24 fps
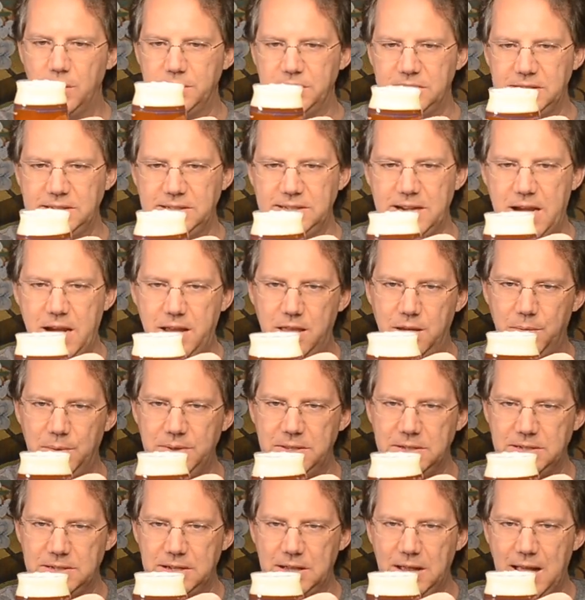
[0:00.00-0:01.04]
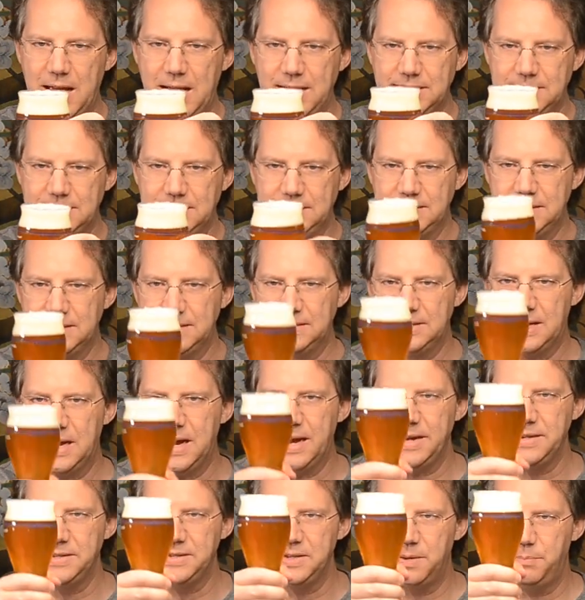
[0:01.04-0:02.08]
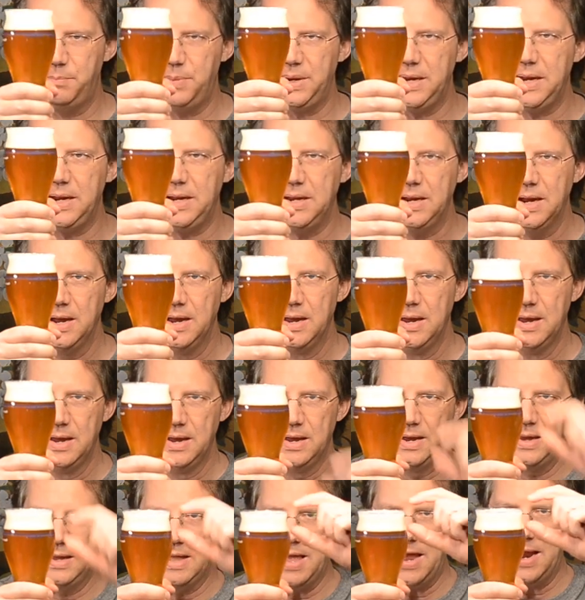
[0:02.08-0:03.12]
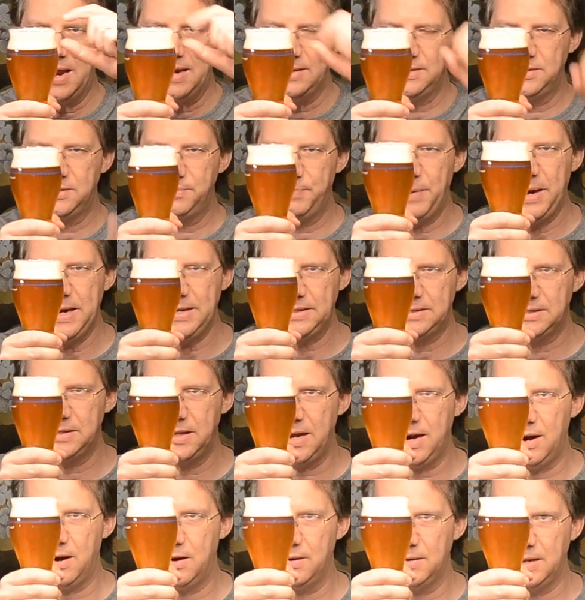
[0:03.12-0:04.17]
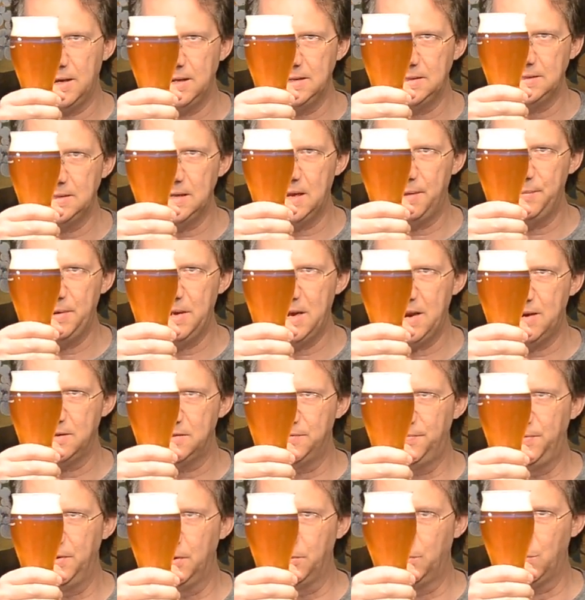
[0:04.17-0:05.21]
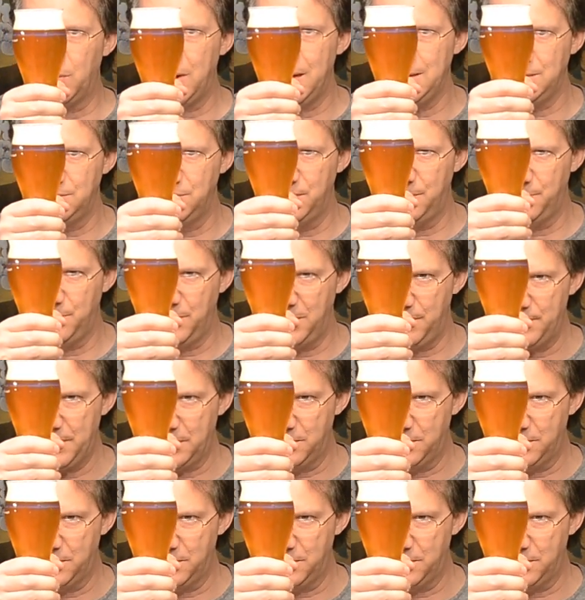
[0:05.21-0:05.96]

It's exactly what this glass is designed to be. The head space there, that's filled right to the brim.